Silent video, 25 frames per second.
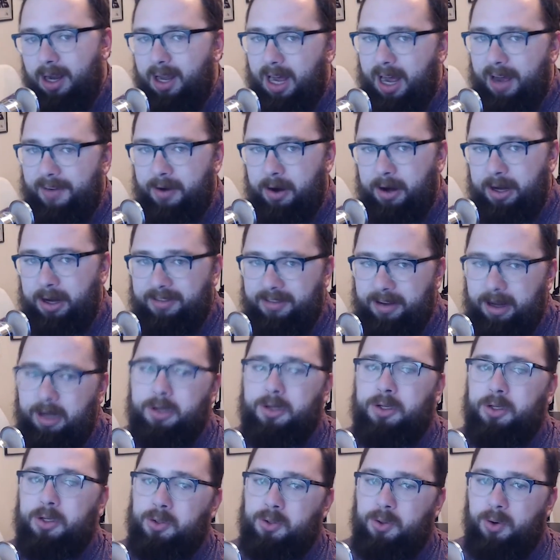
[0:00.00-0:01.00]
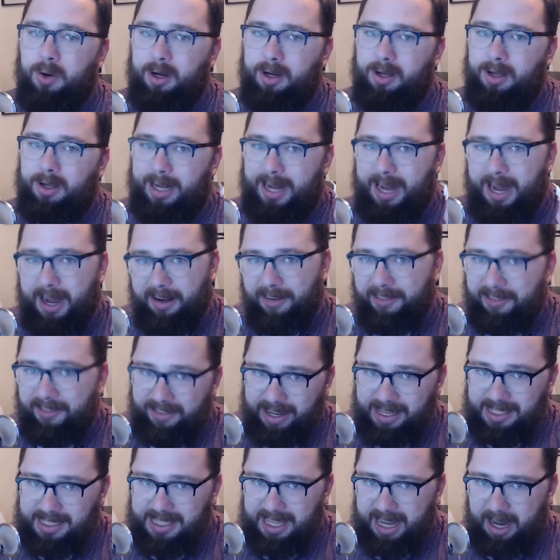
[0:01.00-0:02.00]
I've already found a tutorial on how to
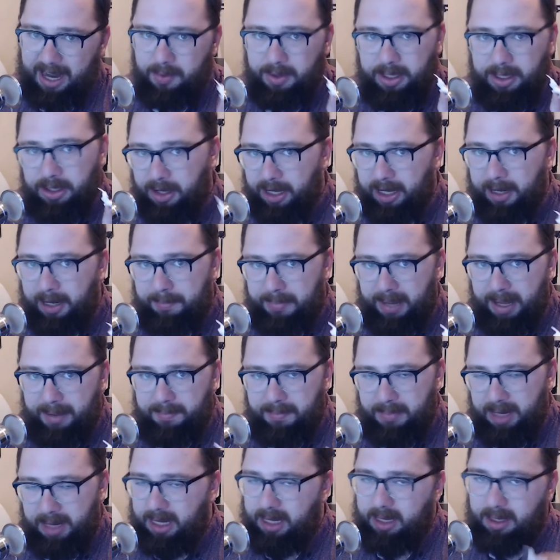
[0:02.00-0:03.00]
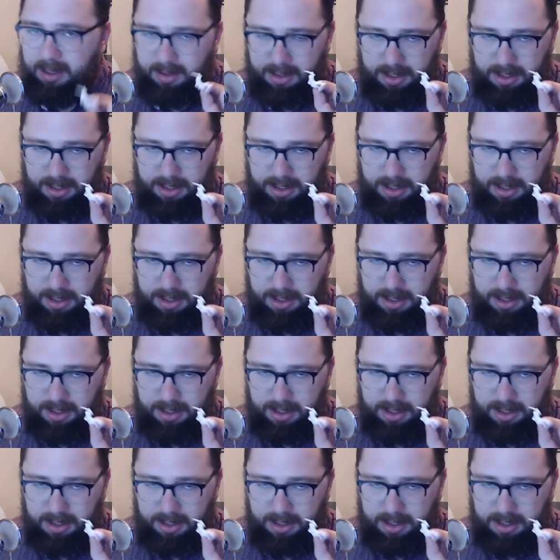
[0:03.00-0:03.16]
fix that when you get a bent mini,